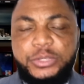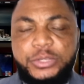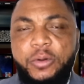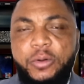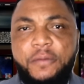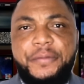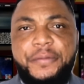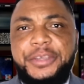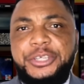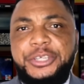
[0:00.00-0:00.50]

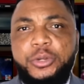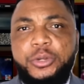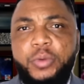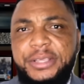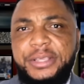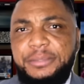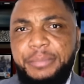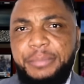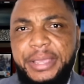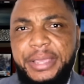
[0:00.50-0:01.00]
confession
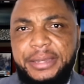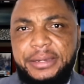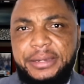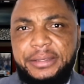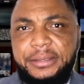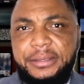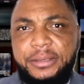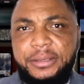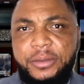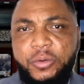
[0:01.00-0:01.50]
was made?
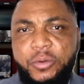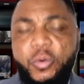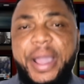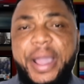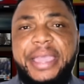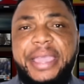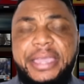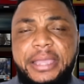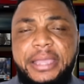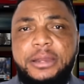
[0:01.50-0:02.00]

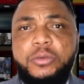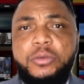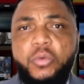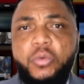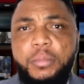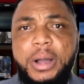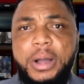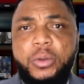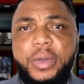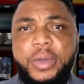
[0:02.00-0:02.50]
Why Kelly
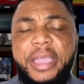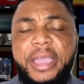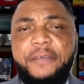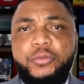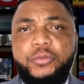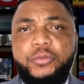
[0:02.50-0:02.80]
Khumalo have